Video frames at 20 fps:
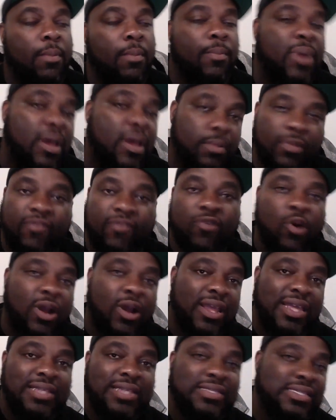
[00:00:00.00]
But
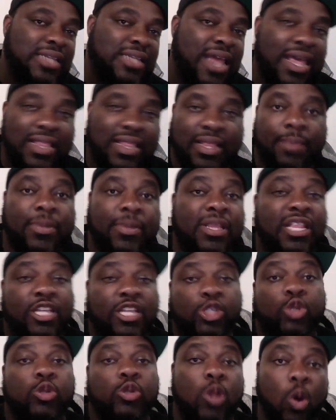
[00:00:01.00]
before I get into that, let me
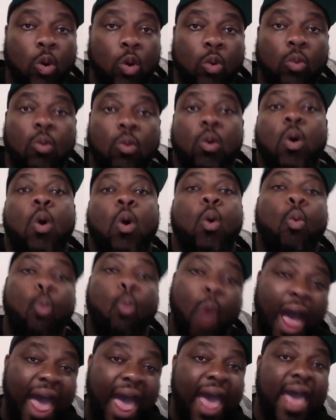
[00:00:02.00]
let you know
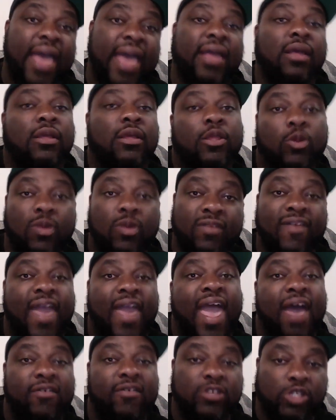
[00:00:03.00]
why you even
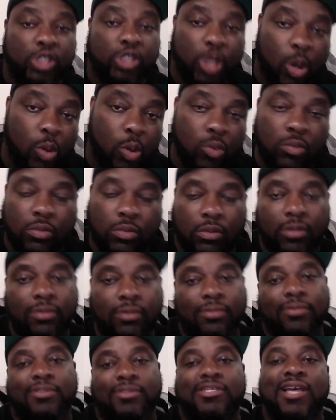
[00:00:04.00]
have a show.
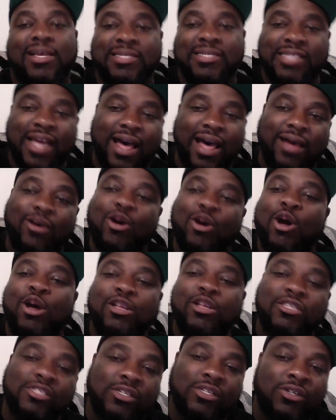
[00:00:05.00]
Shouts out
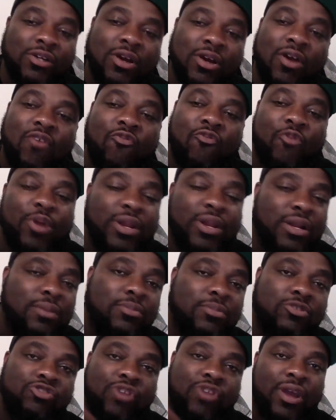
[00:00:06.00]
to
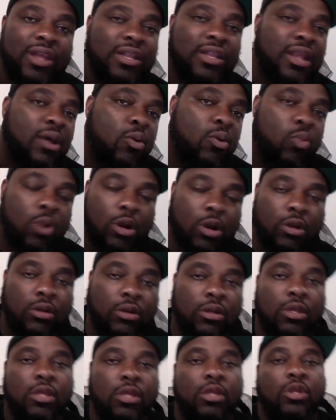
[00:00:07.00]
Freedom Train
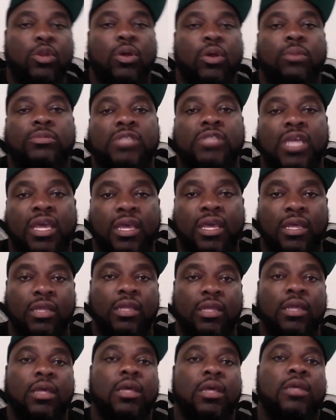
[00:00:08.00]
Network. You know what I'm
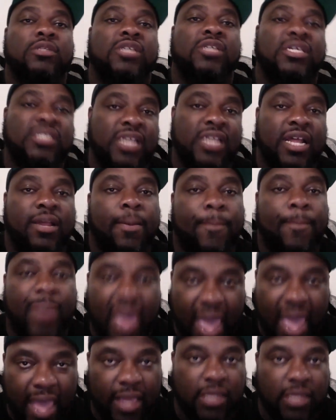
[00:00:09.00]
saying? Shouts out to
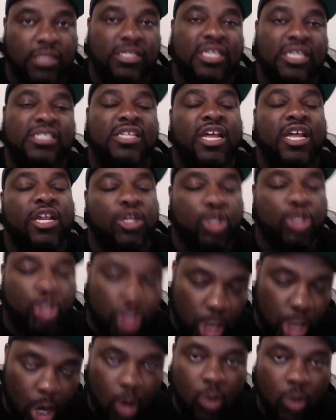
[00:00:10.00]
Pat. Shouts out to
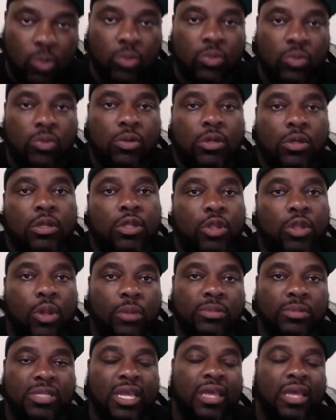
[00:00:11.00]
Joe. You know
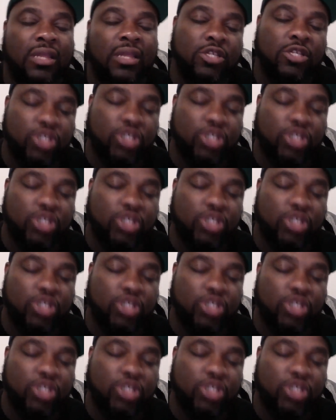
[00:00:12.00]
what I'm saying?